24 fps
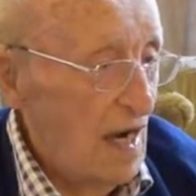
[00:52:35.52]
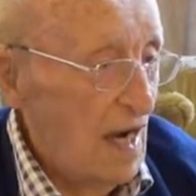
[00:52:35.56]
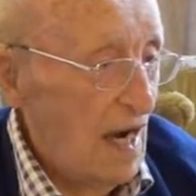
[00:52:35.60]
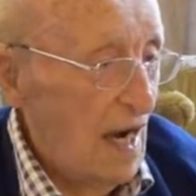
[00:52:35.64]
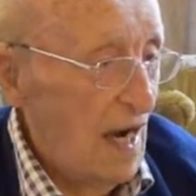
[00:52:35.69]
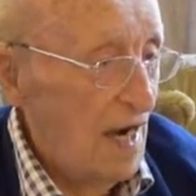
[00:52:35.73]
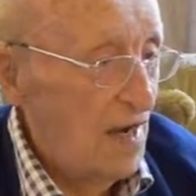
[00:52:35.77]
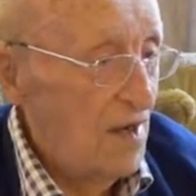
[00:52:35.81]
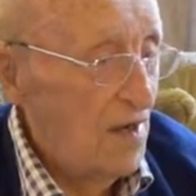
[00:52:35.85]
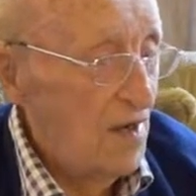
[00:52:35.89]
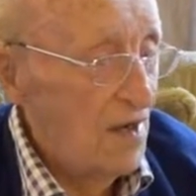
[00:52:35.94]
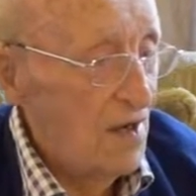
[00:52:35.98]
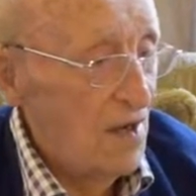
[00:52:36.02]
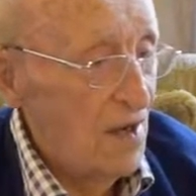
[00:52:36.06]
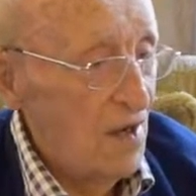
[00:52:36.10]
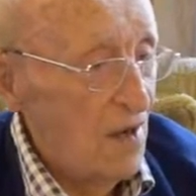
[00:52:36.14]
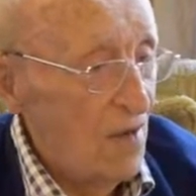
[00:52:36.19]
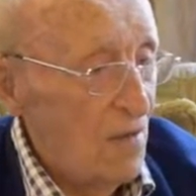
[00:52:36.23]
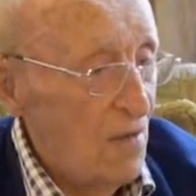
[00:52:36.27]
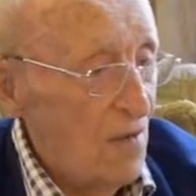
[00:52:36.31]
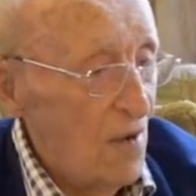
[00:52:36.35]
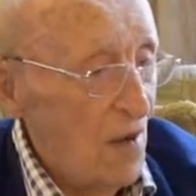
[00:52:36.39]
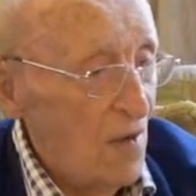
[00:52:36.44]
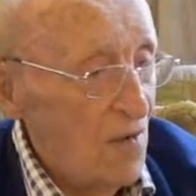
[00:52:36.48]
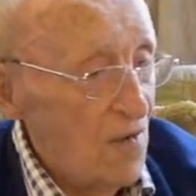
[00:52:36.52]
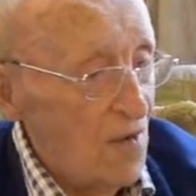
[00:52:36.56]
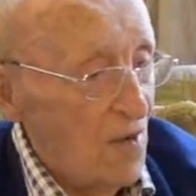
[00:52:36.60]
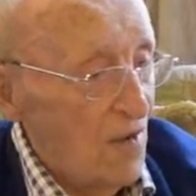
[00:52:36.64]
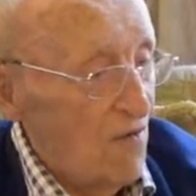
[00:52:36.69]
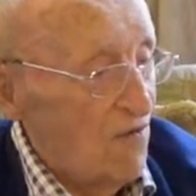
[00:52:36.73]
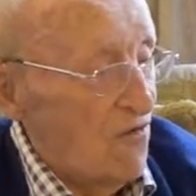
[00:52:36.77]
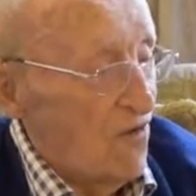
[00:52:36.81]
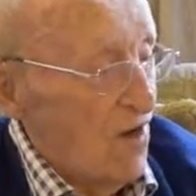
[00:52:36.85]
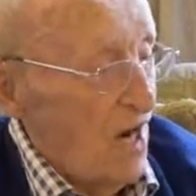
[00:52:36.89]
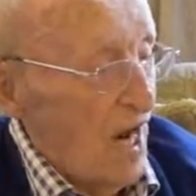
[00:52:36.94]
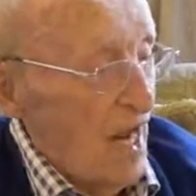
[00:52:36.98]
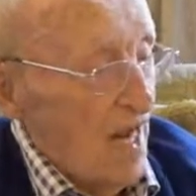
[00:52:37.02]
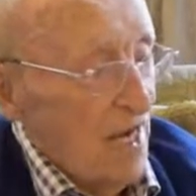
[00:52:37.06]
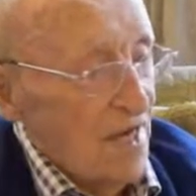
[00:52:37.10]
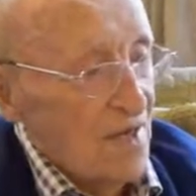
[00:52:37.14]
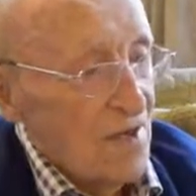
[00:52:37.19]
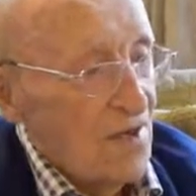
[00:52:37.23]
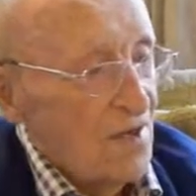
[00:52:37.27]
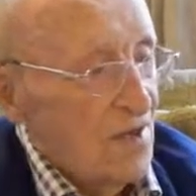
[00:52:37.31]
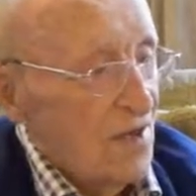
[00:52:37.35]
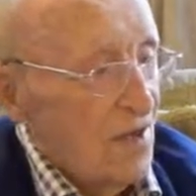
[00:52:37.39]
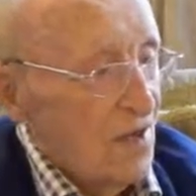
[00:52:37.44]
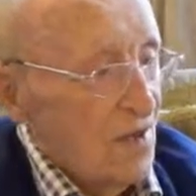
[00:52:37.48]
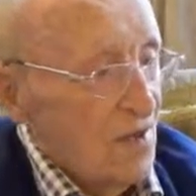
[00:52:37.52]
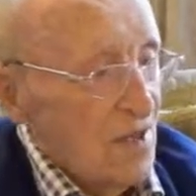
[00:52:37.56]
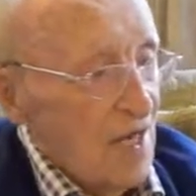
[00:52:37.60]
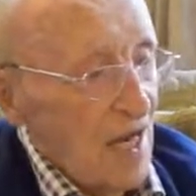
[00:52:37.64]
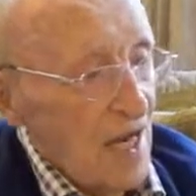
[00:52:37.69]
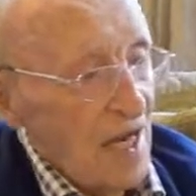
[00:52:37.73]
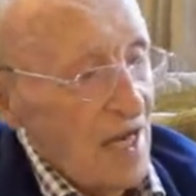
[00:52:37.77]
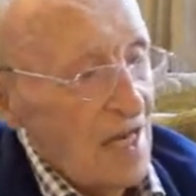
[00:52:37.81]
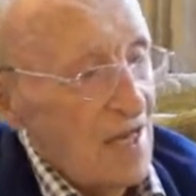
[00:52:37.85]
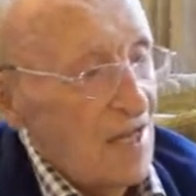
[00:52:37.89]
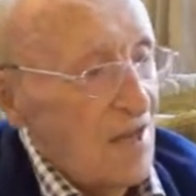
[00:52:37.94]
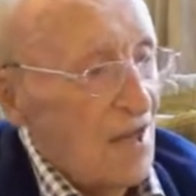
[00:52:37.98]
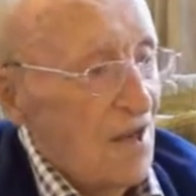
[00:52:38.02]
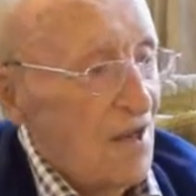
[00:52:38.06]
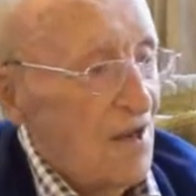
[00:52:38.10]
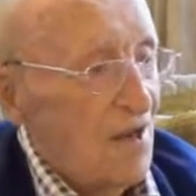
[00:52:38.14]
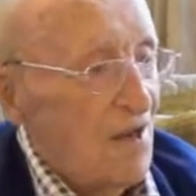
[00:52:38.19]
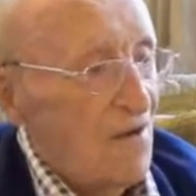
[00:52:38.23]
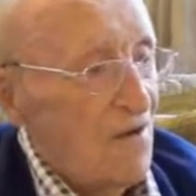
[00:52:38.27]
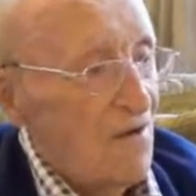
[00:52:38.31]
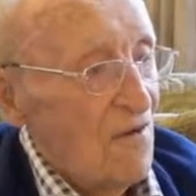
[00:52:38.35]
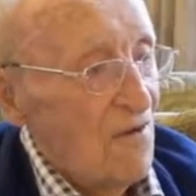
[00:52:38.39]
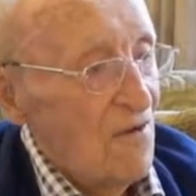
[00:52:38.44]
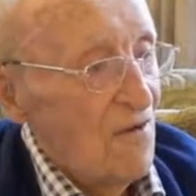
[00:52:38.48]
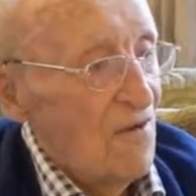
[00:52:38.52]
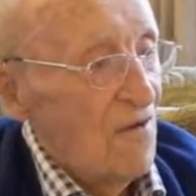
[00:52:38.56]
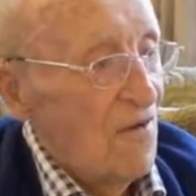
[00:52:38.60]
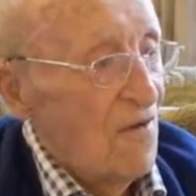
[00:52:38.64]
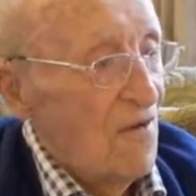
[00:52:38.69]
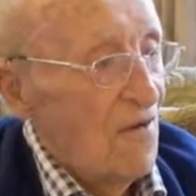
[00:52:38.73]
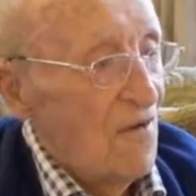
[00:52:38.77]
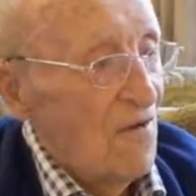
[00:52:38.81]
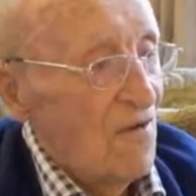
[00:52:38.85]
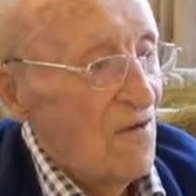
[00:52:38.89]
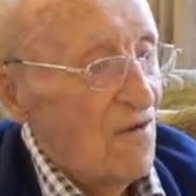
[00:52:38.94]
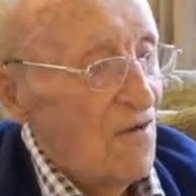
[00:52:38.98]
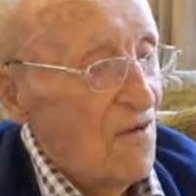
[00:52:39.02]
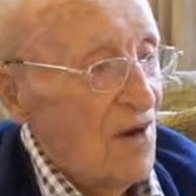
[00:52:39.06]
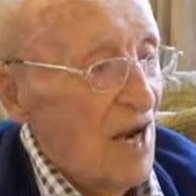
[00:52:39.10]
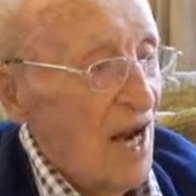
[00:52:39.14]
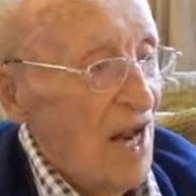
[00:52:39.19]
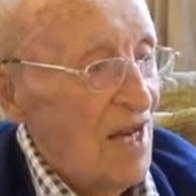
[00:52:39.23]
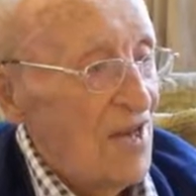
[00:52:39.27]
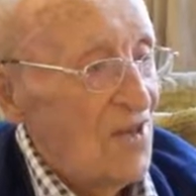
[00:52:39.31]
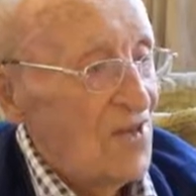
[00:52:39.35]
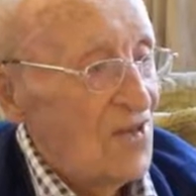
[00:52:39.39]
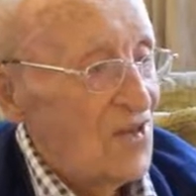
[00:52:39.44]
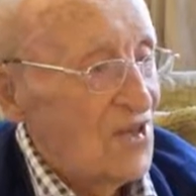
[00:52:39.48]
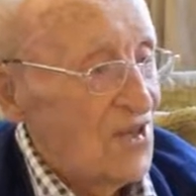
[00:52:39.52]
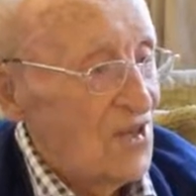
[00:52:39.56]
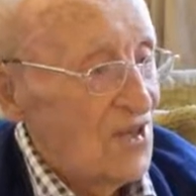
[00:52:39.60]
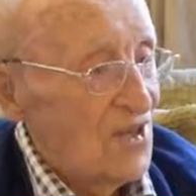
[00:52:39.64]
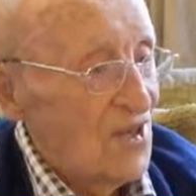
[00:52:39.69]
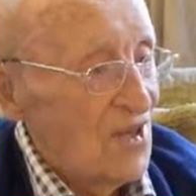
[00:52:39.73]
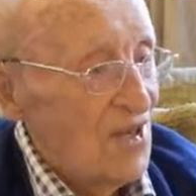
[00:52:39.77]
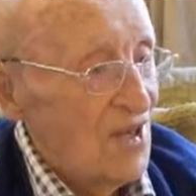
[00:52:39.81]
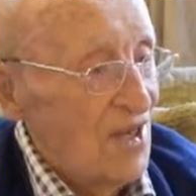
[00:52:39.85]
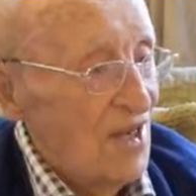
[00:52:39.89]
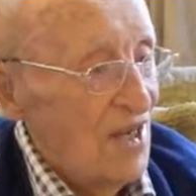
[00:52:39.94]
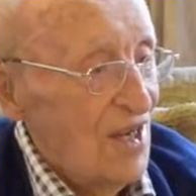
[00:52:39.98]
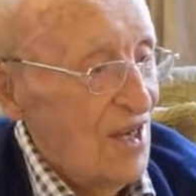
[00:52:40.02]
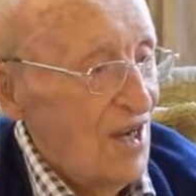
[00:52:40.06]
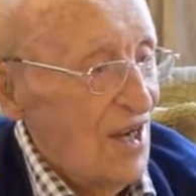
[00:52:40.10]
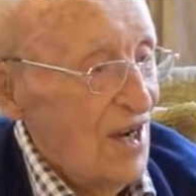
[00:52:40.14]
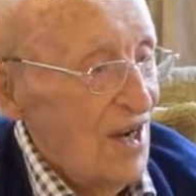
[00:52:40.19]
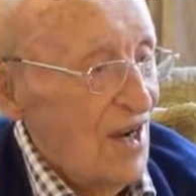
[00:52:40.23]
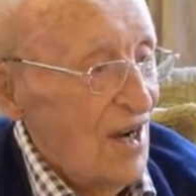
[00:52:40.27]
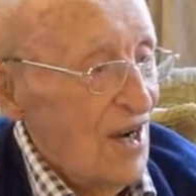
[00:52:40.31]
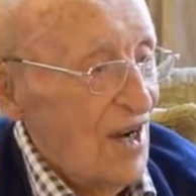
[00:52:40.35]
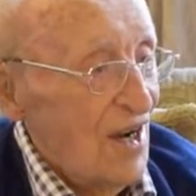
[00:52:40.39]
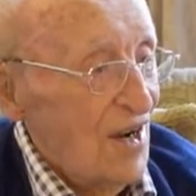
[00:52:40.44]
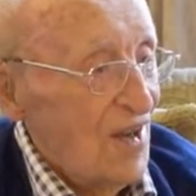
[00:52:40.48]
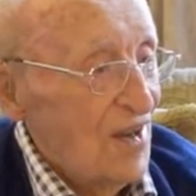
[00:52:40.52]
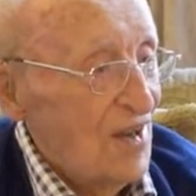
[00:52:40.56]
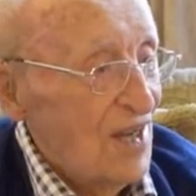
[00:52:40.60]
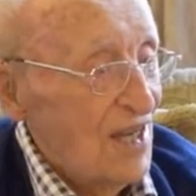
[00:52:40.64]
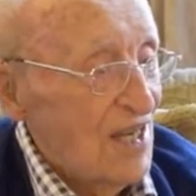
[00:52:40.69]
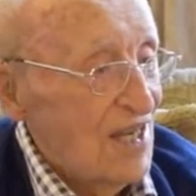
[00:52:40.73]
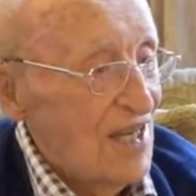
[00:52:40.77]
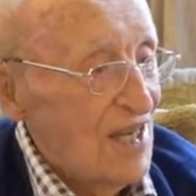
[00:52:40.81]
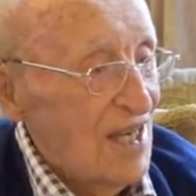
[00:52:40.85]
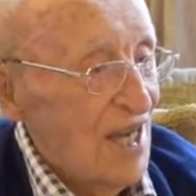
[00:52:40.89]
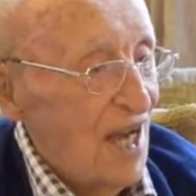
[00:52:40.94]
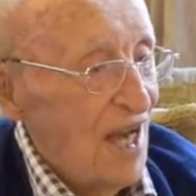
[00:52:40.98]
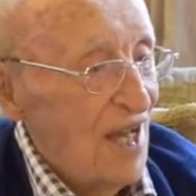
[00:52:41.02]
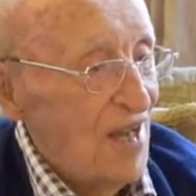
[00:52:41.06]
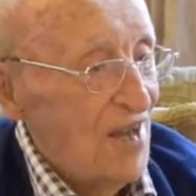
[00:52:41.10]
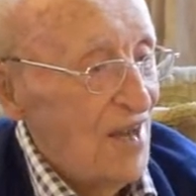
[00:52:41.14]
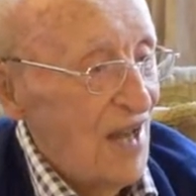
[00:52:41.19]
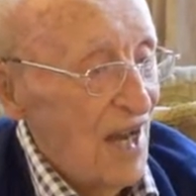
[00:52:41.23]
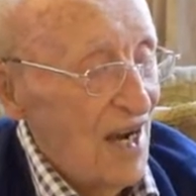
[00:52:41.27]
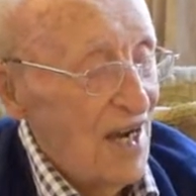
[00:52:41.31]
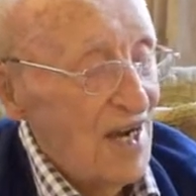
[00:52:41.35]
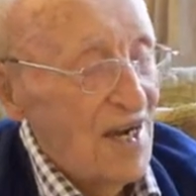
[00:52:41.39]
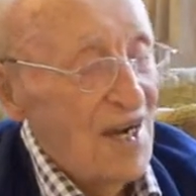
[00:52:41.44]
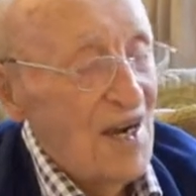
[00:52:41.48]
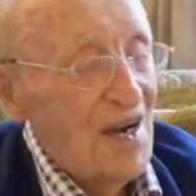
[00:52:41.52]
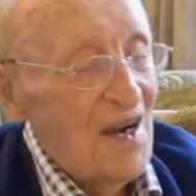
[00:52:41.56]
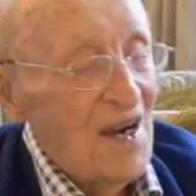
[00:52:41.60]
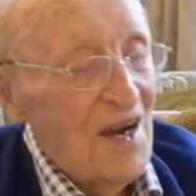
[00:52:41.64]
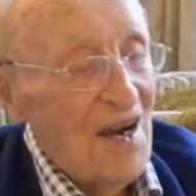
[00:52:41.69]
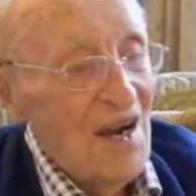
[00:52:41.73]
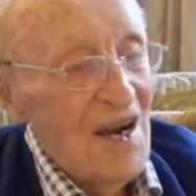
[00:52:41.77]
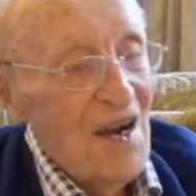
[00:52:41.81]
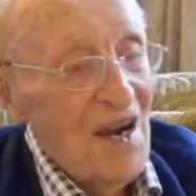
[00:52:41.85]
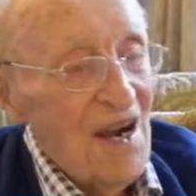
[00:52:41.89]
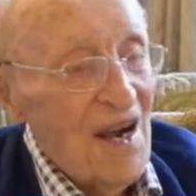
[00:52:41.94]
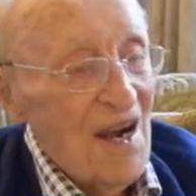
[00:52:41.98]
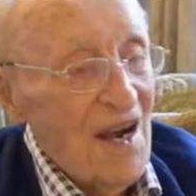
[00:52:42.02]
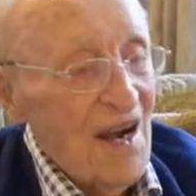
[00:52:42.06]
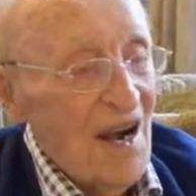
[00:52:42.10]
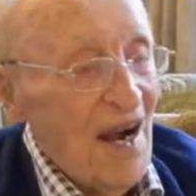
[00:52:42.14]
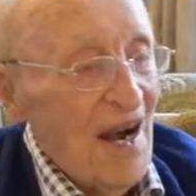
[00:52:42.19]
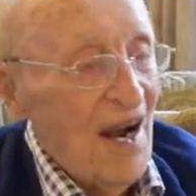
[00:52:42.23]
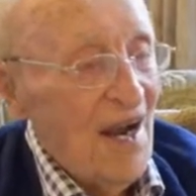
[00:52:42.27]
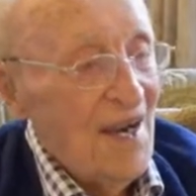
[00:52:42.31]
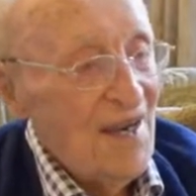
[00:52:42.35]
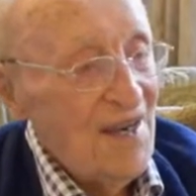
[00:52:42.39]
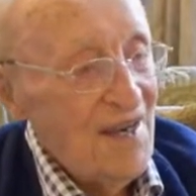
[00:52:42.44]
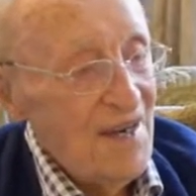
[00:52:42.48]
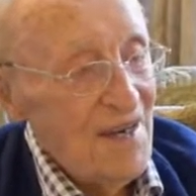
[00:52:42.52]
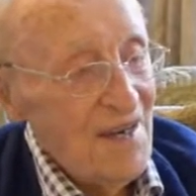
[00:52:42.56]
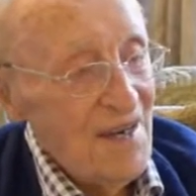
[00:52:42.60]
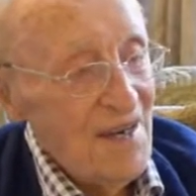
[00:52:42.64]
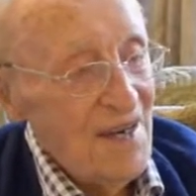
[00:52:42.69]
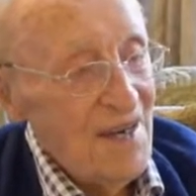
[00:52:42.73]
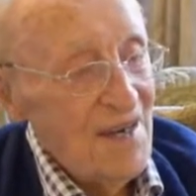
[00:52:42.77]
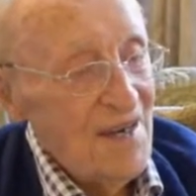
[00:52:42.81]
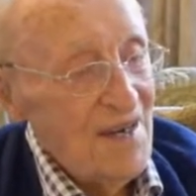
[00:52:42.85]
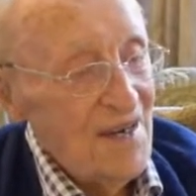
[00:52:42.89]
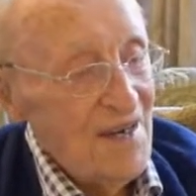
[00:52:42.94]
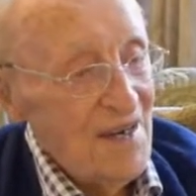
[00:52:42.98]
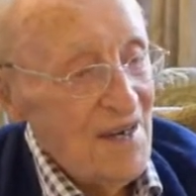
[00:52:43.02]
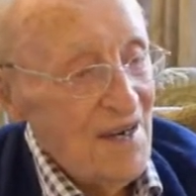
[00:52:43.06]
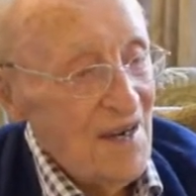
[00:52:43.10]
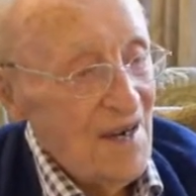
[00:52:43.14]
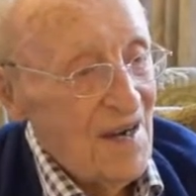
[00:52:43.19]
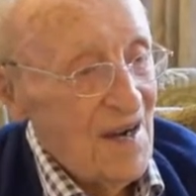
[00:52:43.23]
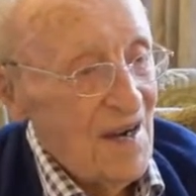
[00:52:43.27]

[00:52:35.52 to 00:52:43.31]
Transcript: and uh, and the frets to take the uh, yeah. frets, things like that, and uh,